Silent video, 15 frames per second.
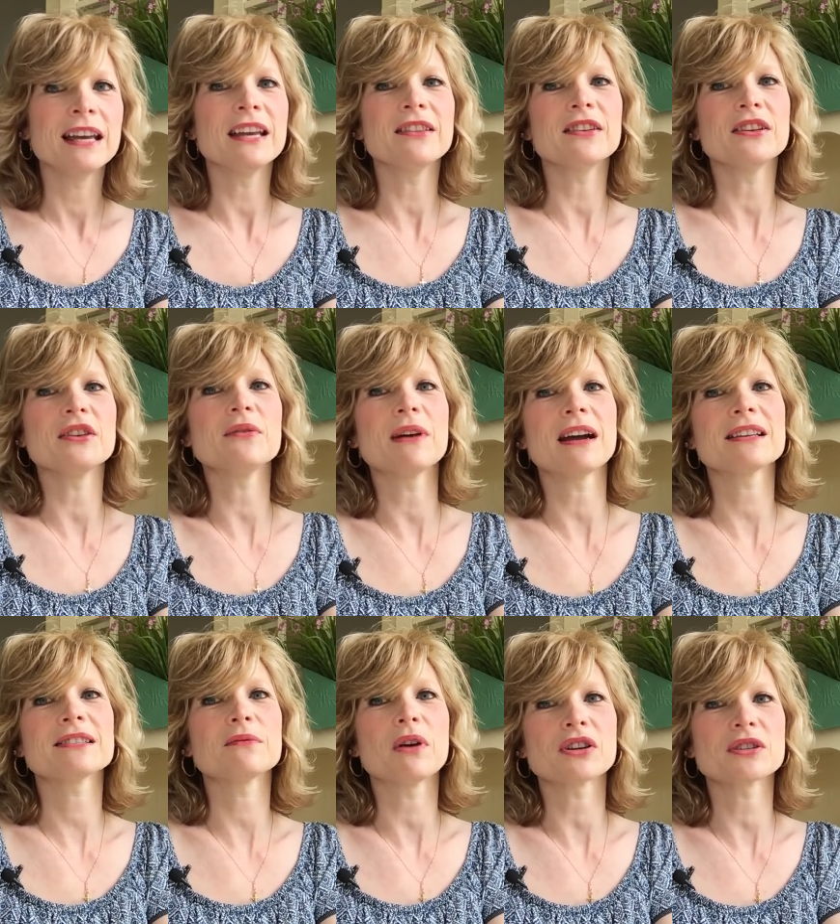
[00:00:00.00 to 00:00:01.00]
in the
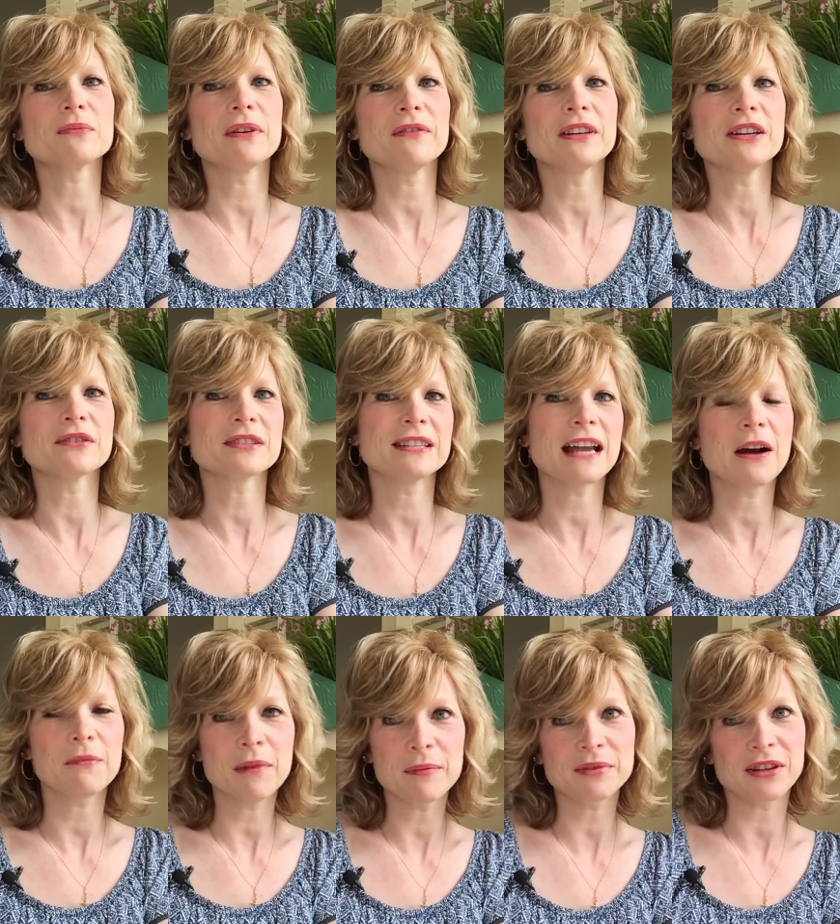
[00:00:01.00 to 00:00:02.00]
US watching my videos, and
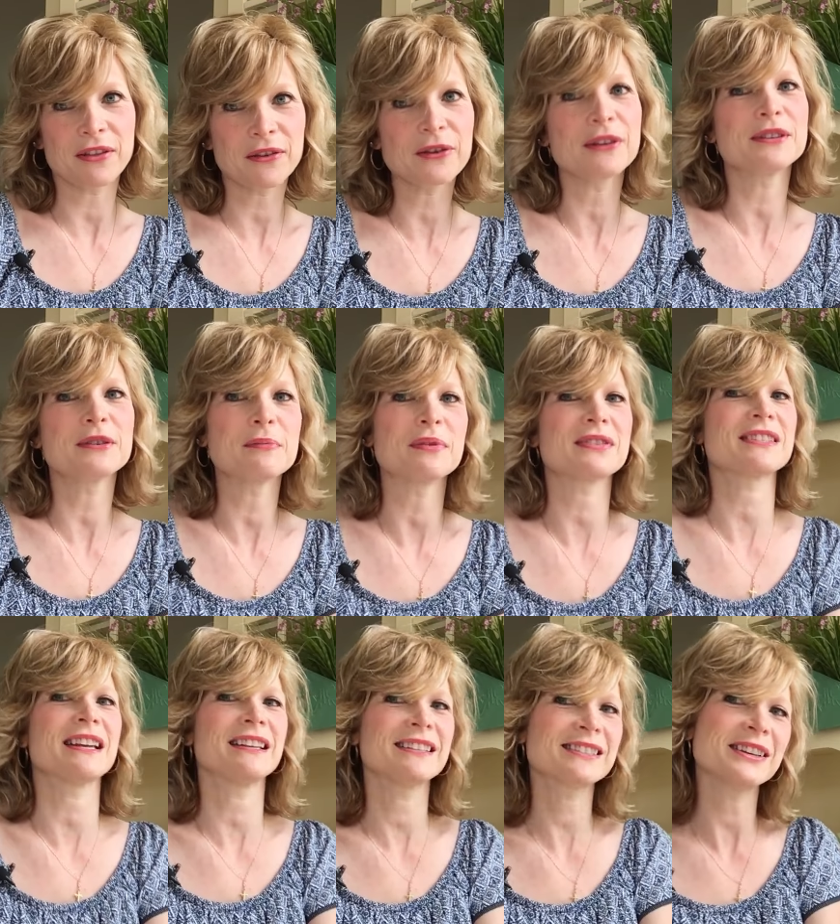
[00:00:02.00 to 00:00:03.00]
now I'm up to
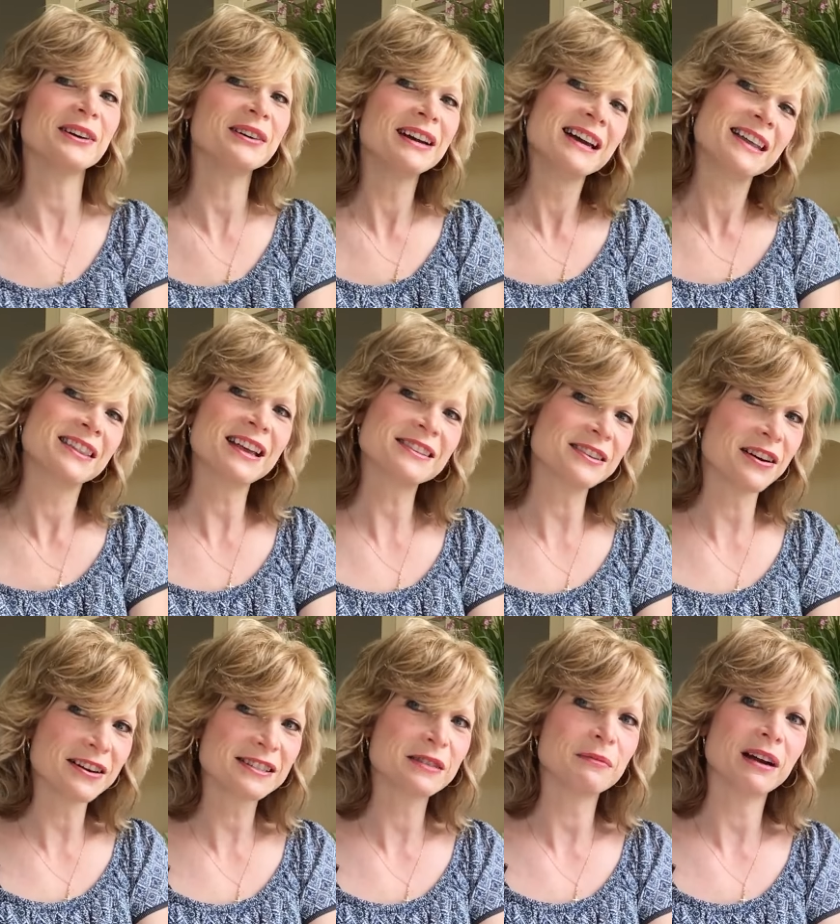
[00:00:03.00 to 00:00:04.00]
32%. So that's
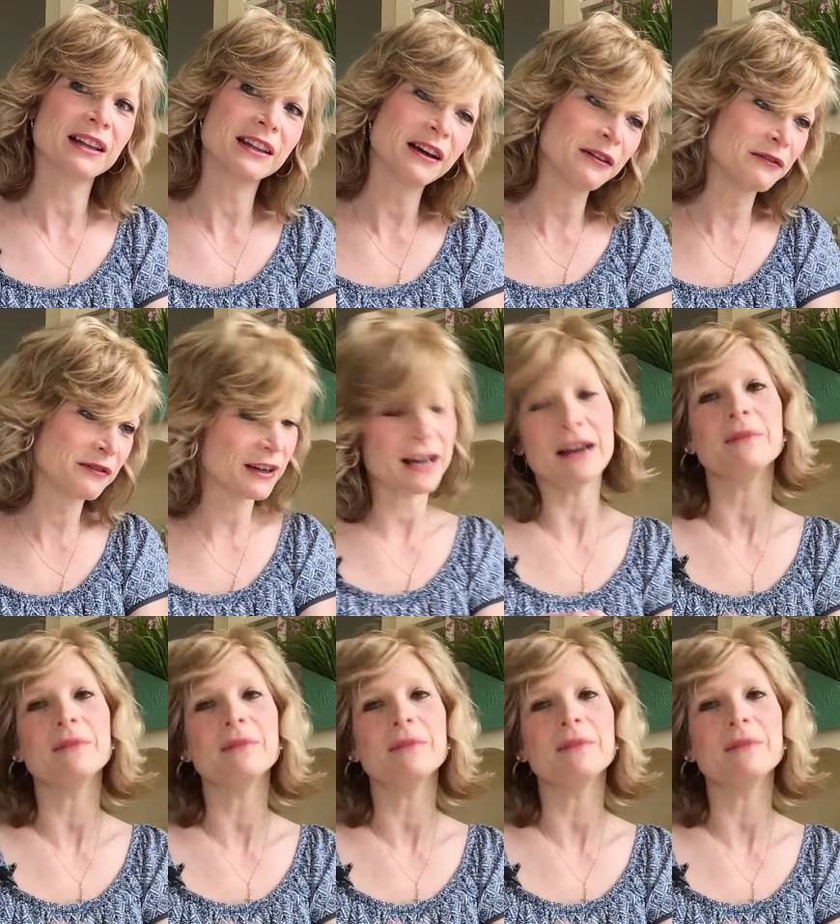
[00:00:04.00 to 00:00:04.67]
awesome. I love